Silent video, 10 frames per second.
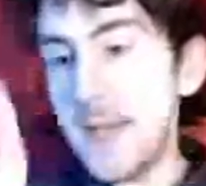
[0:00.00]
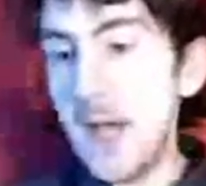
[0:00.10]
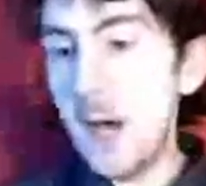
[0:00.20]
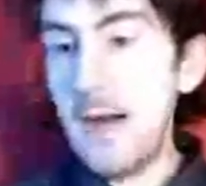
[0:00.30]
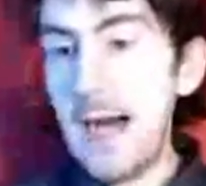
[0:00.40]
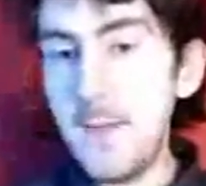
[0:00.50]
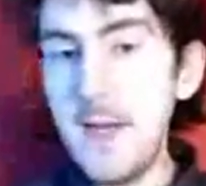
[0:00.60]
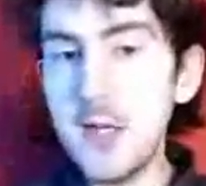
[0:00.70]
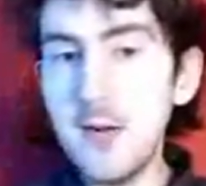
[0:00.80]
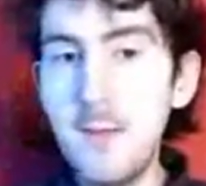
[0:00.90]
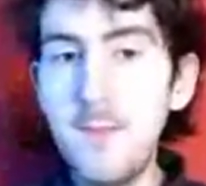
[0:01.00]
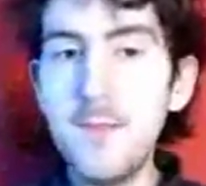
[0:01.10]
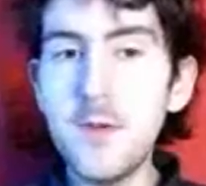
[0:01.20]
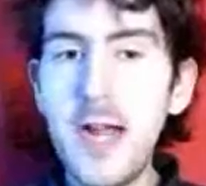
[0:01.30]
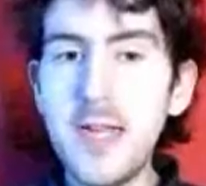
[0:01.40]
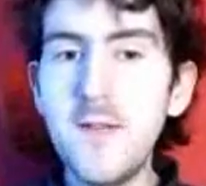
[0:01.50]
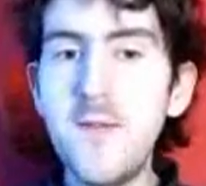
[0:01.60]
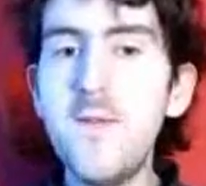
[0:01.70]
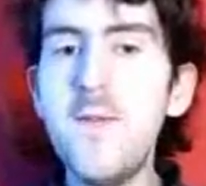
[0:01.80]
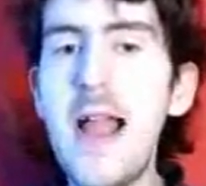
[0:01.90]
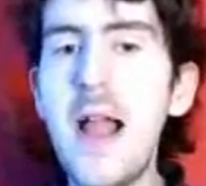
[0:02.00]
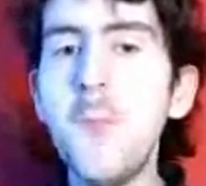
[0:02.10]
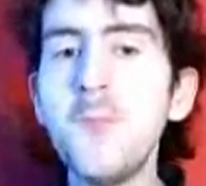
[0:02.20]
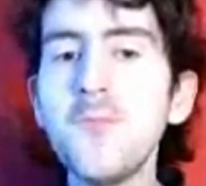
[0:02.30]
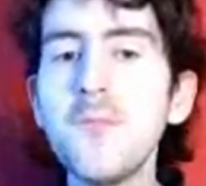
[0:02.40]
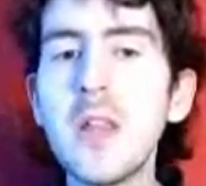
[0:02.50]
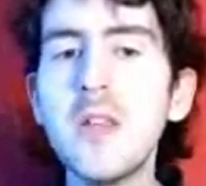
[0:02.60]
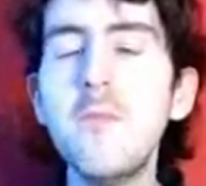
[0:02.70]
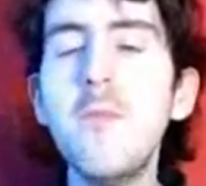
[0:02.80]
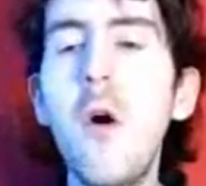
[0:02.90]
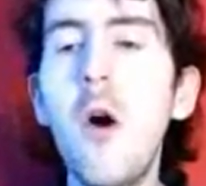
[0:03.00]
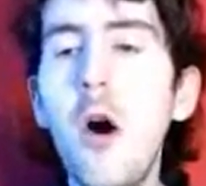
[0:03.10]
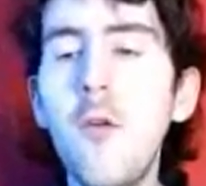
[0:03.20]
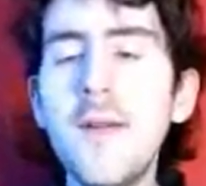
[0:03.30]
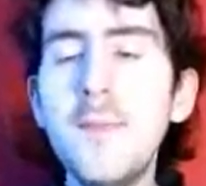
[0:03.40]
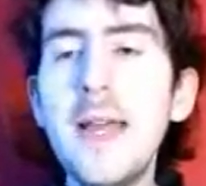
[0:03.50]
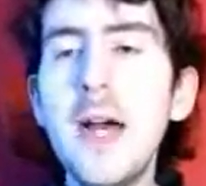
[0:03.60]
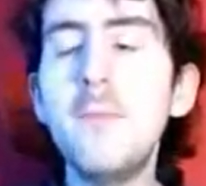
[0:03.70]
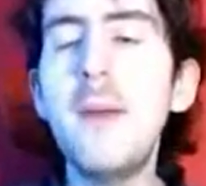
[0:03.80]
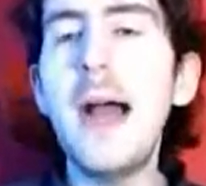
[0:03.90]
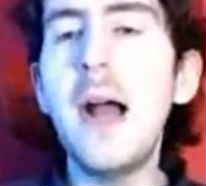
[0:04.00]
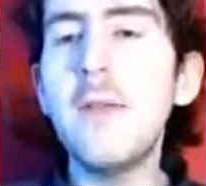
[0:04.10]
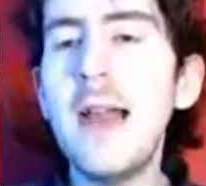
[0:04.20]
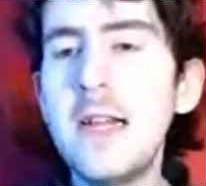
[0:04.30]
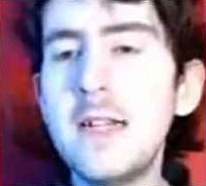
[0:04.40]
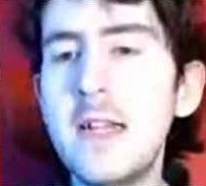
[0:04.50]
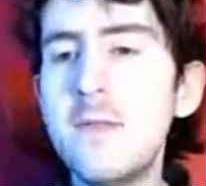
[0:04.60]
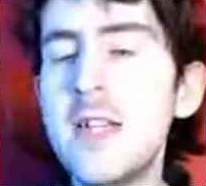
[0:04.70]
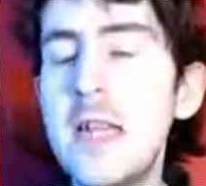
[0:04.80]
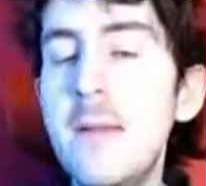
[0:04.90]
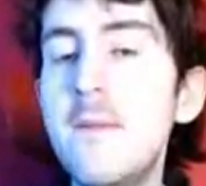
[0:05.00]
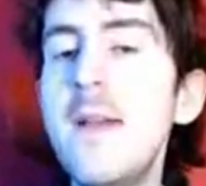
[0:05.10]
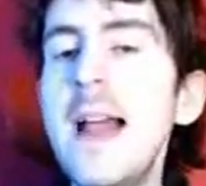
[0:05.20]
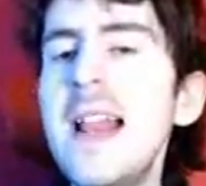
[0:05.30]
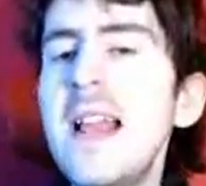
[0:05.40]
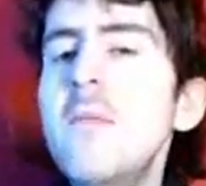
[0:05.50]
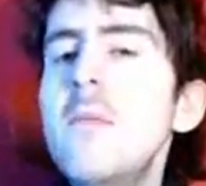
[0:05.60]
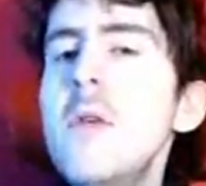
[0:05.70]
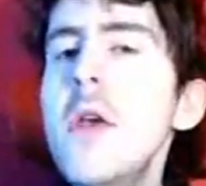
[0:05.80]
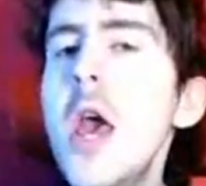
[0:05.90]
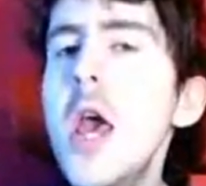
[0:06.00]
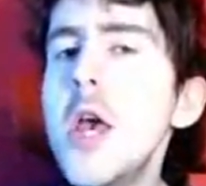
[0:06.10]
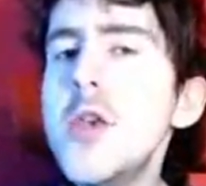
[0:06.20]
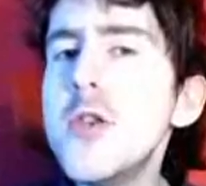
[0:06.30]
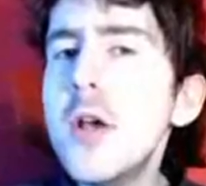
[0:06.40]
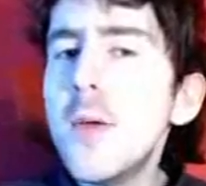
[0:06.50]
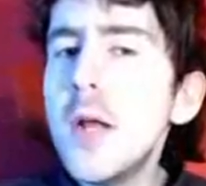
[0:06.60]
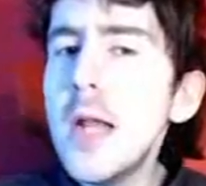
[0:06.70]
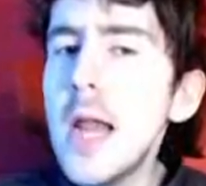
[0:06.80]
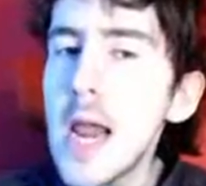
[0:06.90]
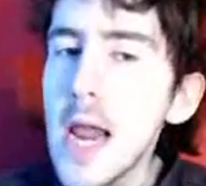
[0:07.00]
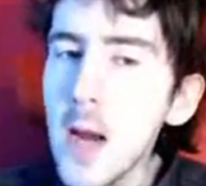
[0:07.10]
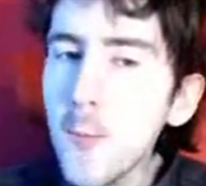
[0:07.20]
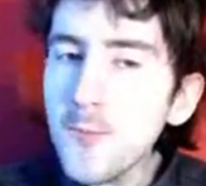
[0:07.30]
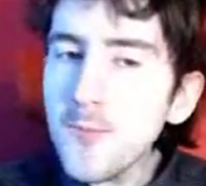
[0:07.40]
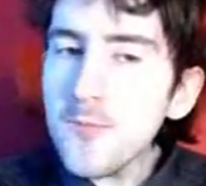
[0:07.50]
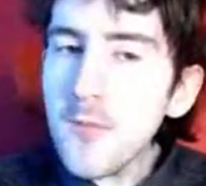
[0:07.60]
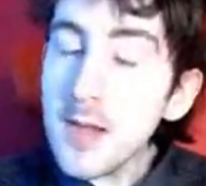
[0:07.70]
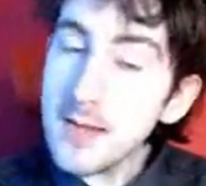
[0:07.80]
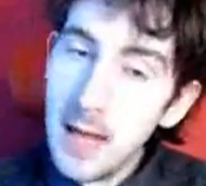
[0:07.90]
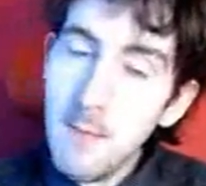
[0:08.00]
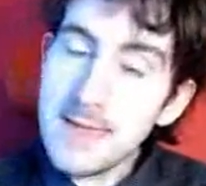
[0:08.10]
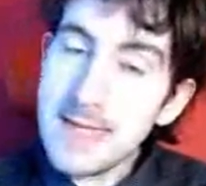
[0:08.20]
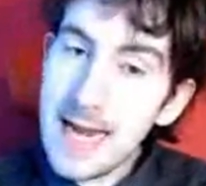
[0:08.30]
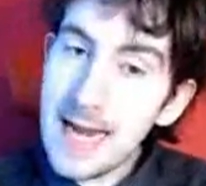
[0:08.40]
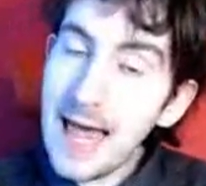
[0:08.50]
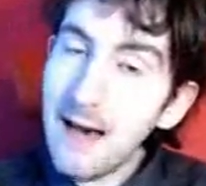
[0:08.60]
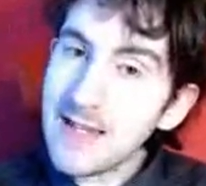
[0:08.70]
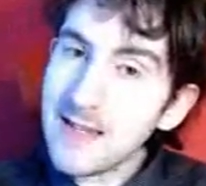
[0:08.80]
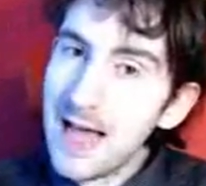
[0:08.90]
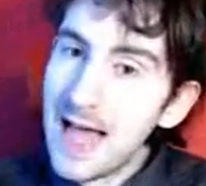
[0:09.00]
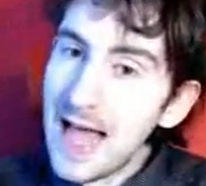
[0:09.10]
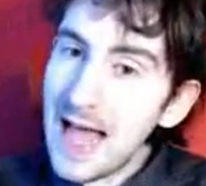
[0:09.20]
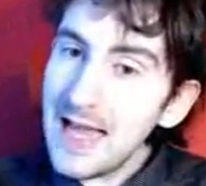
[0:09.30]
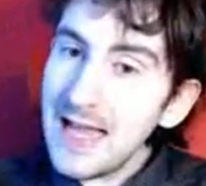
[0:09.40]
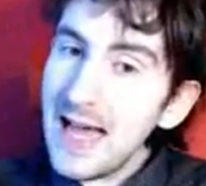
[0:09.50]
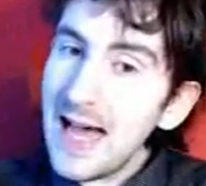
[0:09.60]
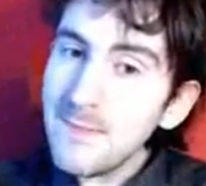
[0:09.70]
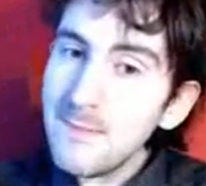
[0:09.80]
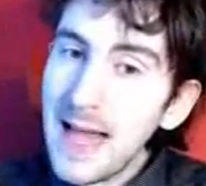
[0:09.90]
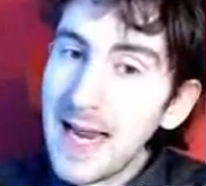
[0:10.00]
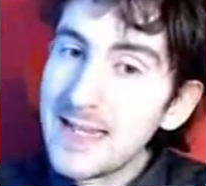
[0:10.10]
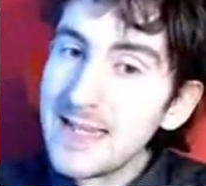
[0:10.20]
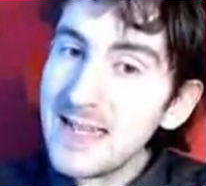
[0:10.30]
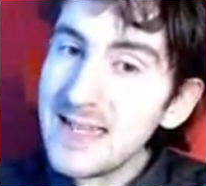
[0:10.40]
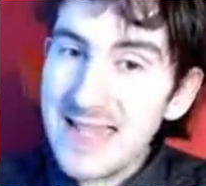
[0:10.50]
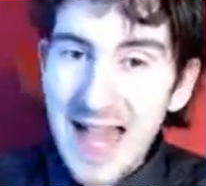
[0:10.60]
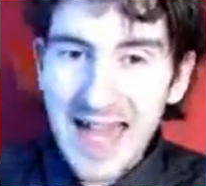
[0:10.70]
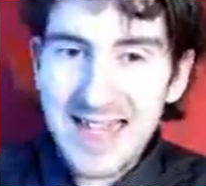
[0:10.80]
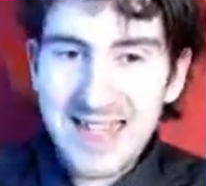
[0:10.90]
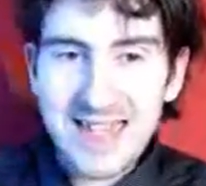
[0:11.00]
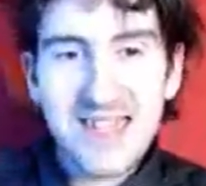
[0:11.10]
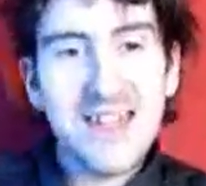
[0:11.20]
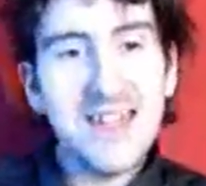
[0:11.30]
been going, while they've been trying to morph and become Power Rangers, which they've been failing miserably, somebody elsewhere has made success.